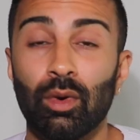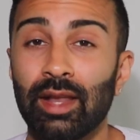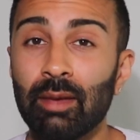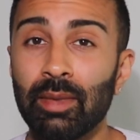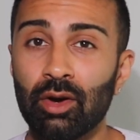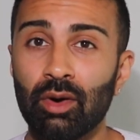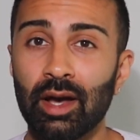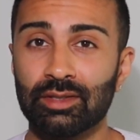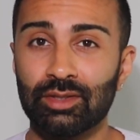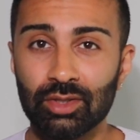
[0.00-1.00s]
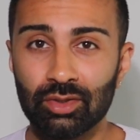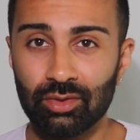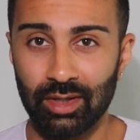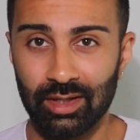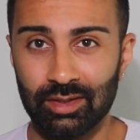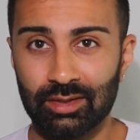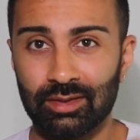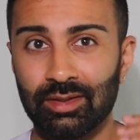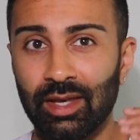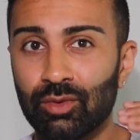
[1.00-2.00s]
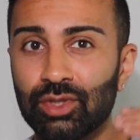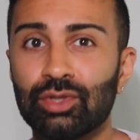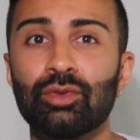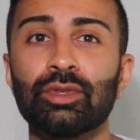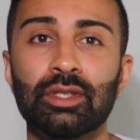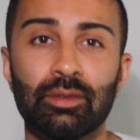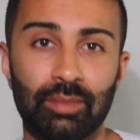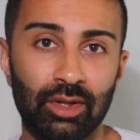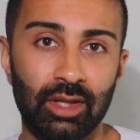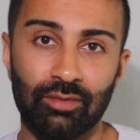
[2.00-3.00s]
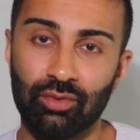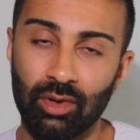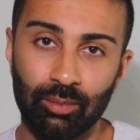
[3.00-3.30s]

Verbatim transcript: What MAOIs do is they reduce the ability for our